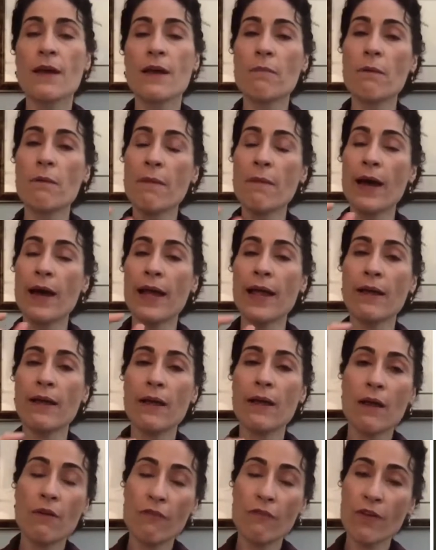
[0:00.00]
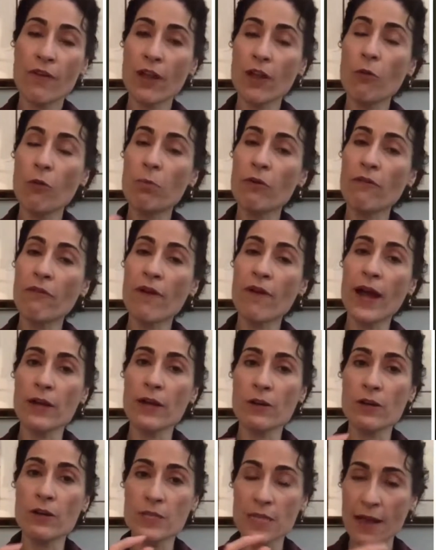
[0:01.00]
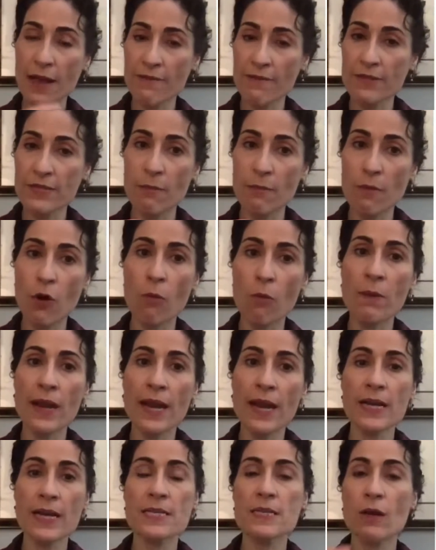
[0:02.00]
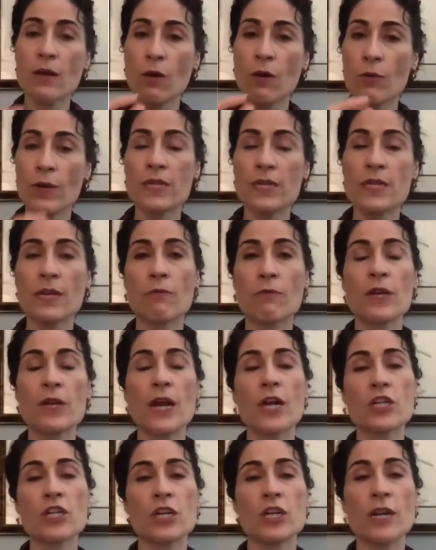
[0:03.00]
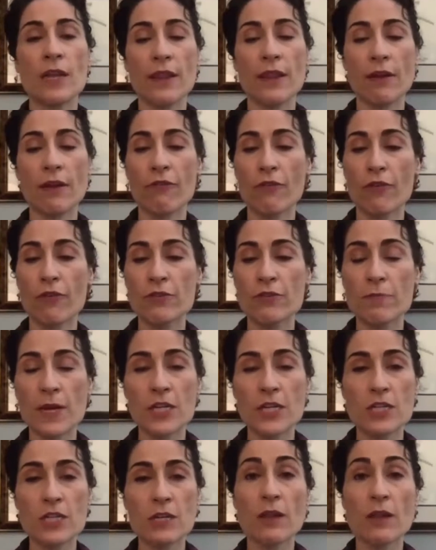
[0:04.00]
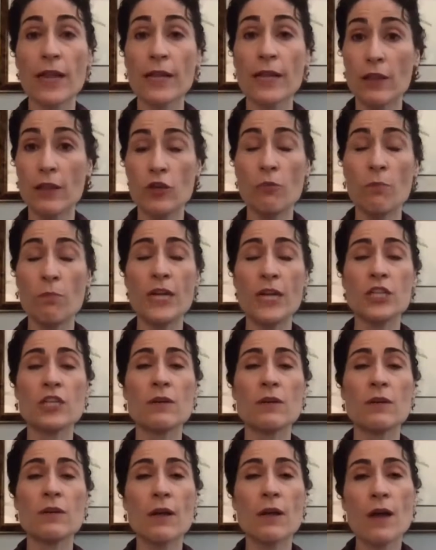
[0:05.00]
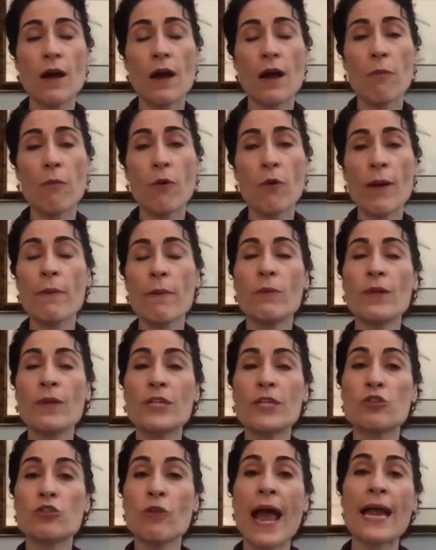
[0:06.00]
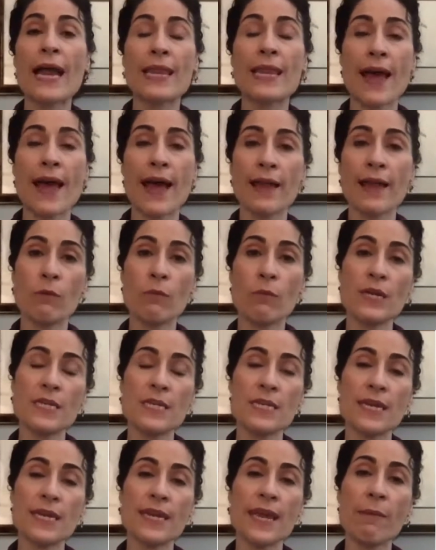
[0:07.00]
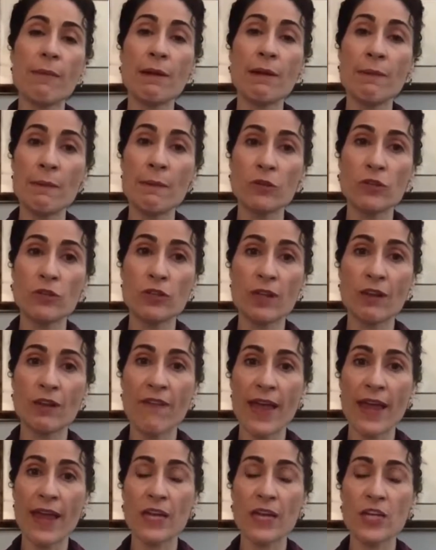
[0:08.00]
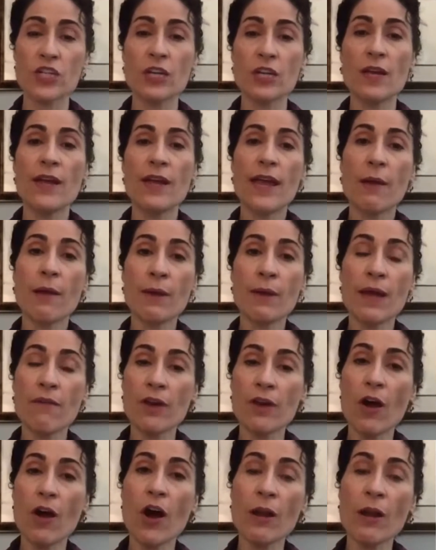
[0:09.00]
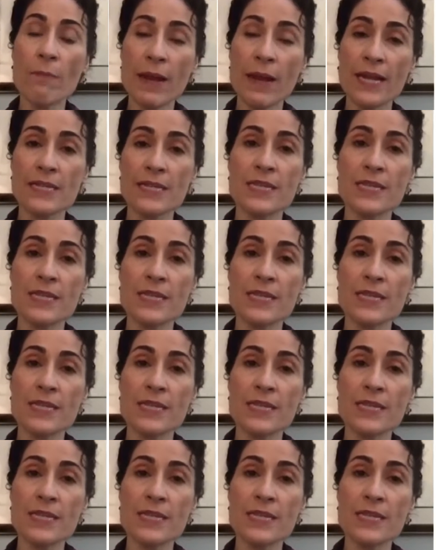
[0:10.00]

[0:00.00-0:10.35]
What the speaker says: but my fellow providers have some openings, so we did a reduction in their first patient, like the new patient appointment. We track that and we see how many people took advantage. And we have an automated